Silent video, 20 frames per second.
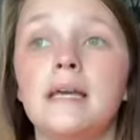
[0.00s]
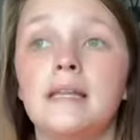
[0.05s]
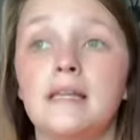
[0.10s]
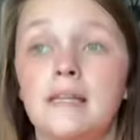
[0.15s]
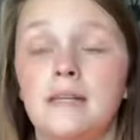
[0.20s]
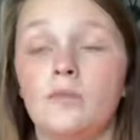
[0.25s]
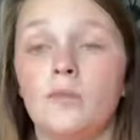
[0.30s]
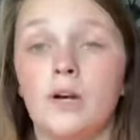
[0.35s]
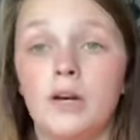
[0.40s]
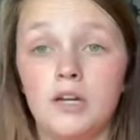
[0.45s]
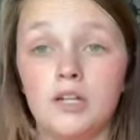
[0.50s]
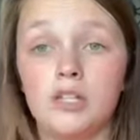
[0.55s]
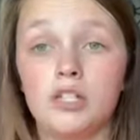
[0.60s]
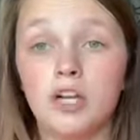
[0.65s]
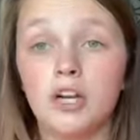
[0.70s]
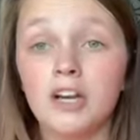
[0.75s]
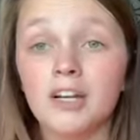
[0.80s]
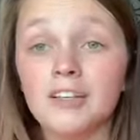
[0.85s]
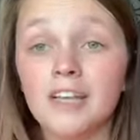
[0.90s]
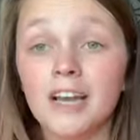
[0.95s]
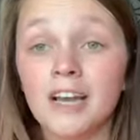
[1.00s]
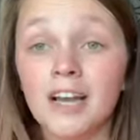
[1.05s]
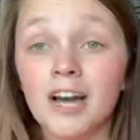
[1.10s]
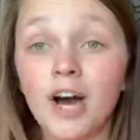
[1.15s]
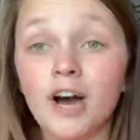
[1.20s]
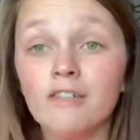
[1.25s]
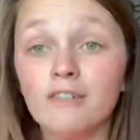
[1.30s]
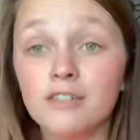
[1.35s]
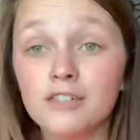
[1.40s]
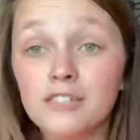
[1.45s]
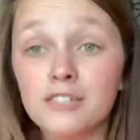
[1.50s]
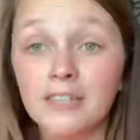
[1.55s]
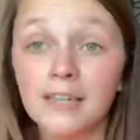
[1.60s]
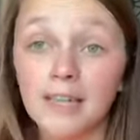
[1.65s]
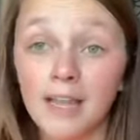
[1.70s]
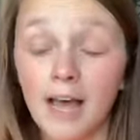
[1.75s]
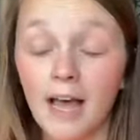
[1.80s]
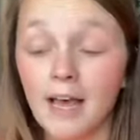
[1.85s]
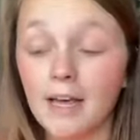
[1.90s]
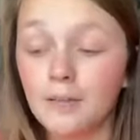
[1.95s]
and then wear a shirt that covers the
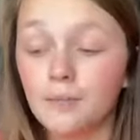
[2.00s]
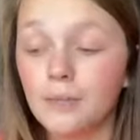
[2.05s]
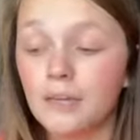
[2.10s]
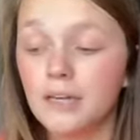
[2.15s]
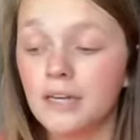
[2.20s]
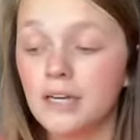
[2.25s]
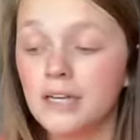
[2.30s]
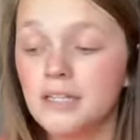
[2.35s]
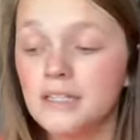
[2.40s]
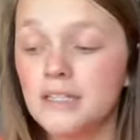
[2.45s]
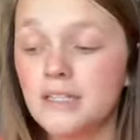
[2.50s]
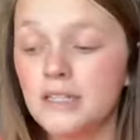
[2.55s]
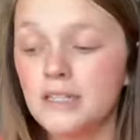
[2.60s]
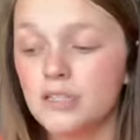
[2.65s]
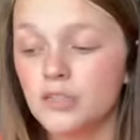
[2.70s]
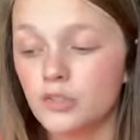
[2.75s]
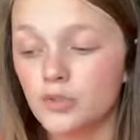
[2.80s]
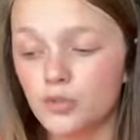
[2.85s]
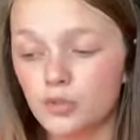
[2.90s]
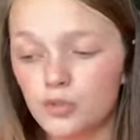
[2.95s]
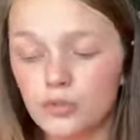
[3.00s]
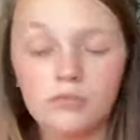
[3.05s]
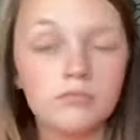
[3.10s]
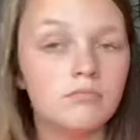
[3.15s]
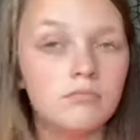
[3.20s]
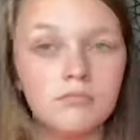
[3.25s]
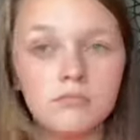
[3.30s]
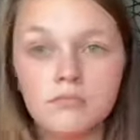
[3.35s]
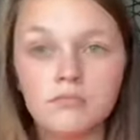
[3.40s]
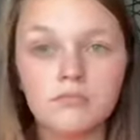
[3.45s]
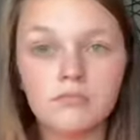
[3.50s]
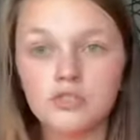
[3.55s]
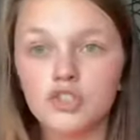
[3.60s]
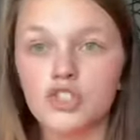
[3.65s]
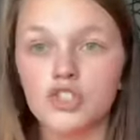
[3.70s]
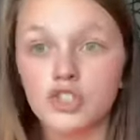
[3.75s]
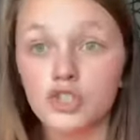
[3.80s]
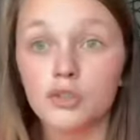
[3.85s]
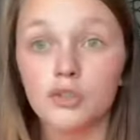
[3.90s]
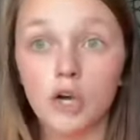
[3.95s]
line because it is
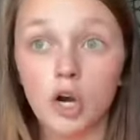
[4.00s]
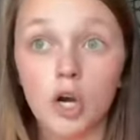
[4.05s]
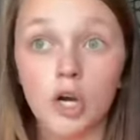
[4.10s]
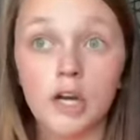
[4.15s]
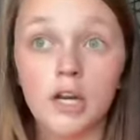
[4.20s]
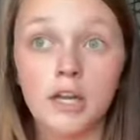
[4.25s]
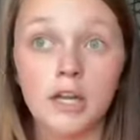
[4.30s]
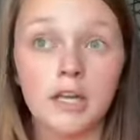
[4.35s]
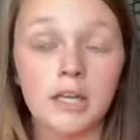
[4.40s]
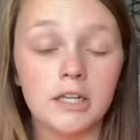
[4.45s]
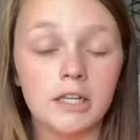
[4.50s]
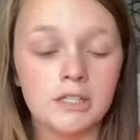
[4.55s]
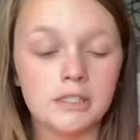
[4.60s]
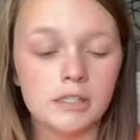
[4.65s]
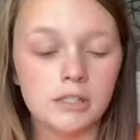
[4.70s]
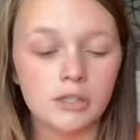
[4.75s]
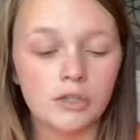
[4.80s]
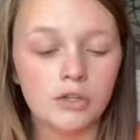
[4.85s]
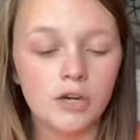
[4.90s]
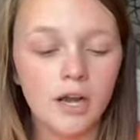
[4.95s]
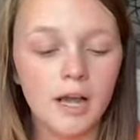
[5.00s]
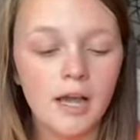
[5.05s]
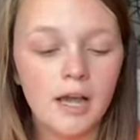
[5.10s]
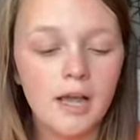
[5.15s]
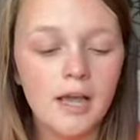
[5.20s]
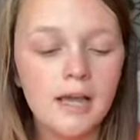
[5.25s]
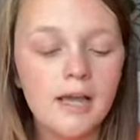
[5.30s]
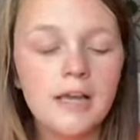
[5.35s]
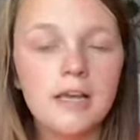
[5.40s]
just too dark and it doesn't look right.